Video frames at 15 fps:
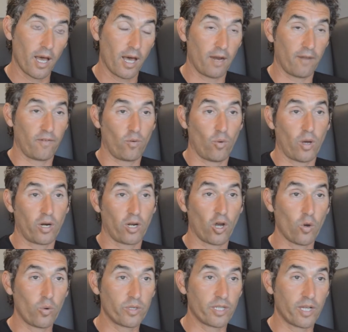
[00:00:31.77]
And if you want to
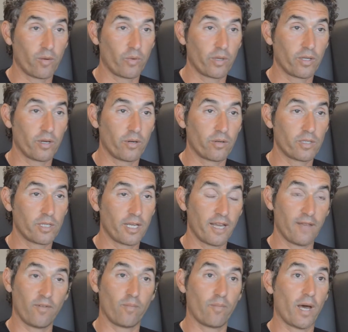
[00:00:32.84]
go with Zen Windows,
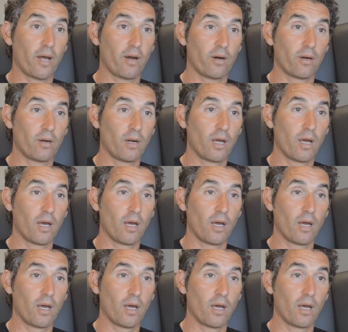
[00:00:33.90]
even better,